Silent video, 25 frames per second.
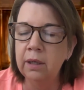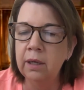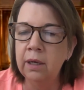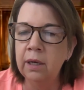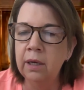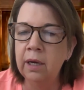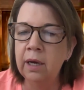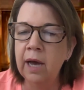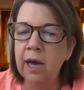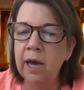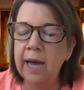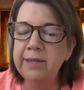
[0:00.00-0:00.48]

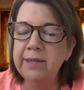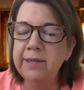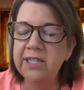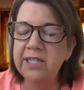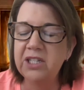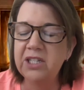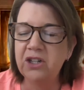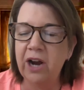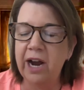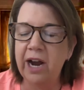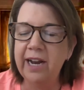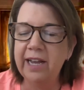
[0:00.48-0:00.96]
I'm just
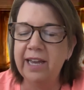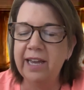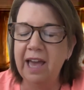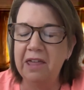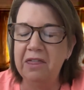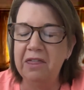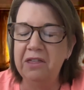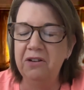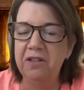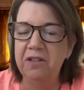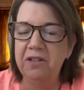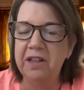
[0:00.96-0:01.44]
trying to get
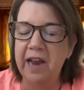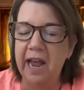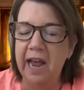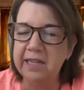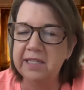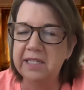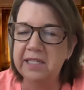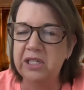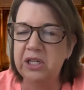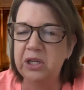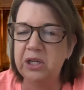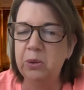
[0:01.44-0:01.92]
through the
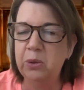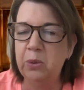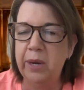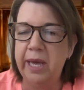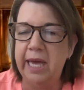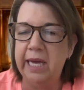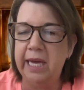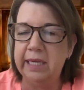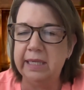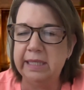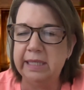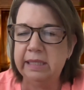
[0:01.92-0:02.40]
next 2
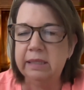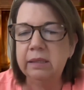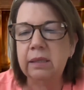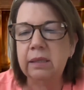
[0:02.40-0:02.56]
weeks.